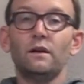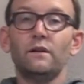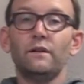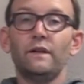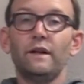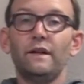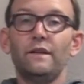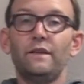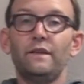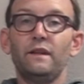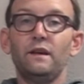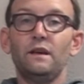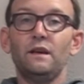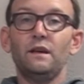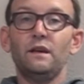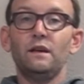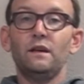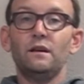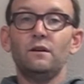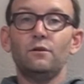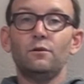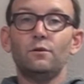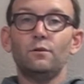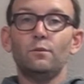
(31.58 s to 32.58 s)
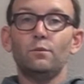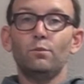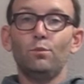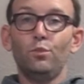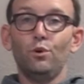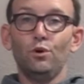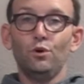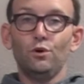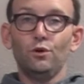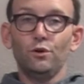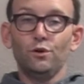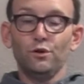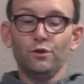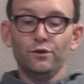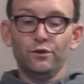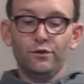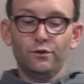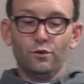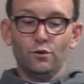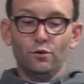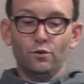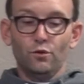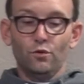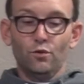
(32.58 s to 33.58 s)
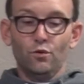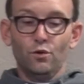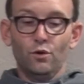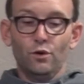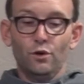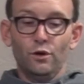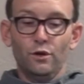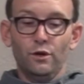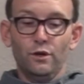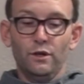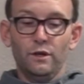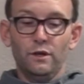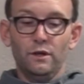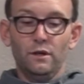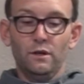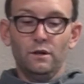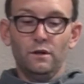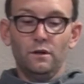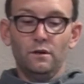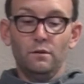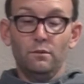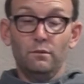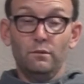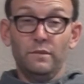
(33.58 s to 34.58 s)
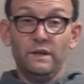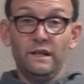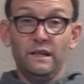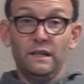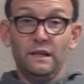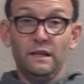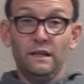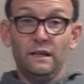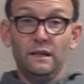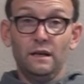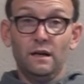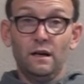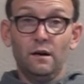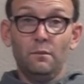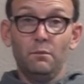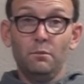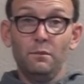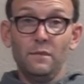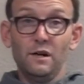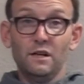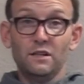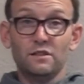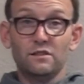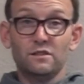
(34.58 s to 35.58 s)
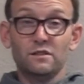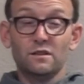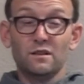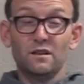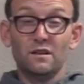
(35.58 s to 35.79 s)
that the Bulls would be a much